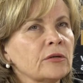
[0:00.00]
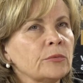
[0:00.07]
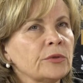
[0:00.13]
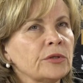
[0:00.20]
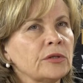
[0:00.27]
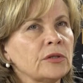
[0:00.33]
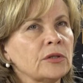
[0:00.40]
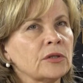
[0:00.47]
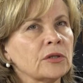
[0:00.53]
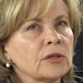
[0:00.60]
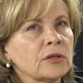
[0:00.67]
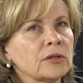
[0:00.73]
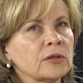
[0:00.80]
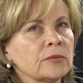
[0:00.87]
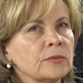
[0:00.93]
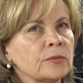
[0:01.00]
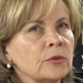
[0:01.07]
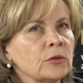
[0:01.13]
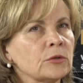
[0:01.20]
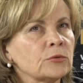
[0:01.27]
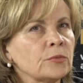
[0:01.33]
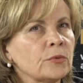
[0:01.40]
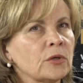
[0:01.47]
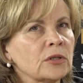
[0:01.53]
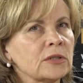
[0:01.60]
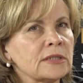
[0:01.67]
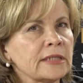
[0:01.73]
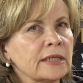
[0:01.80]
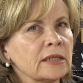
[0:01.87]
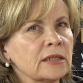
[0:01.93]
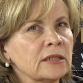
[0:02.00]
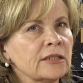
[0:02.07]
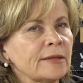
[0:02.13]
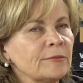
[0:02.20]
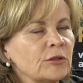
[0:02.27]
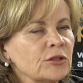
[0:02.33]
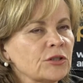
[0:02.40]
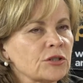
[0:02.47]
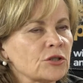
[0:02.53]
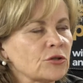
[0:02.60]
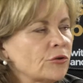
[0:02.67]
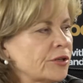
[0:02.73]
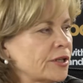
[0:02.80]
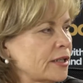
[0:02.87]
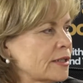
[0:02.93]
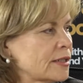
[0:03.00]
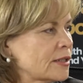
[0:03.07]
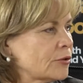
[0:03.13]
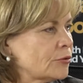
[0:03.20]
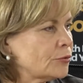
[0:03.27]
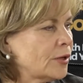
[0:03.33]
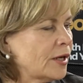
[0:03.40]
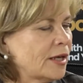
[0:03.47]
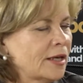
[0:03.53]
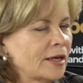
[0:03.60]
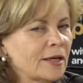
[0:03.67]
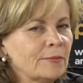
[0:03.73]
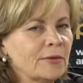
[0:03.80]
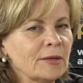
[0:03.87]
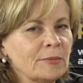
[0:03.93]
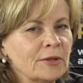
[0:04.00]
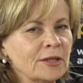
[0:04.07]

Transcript: with World War II. I'm not a historian, so maybe